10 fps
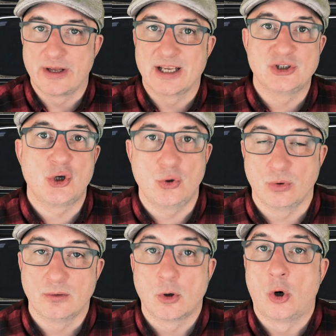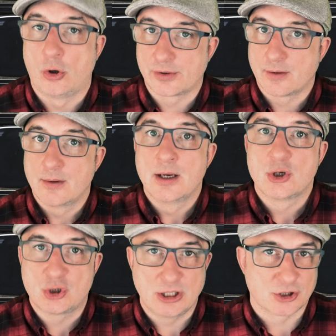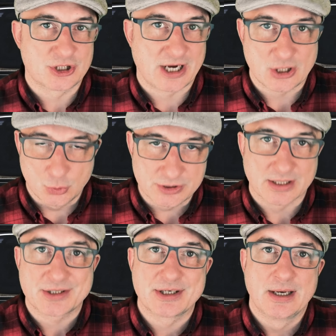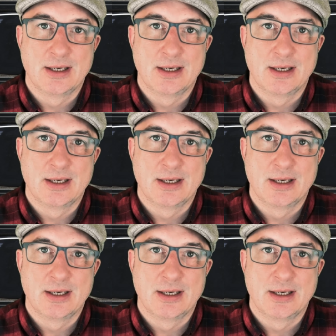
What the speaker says: à deux, or shared psychosis.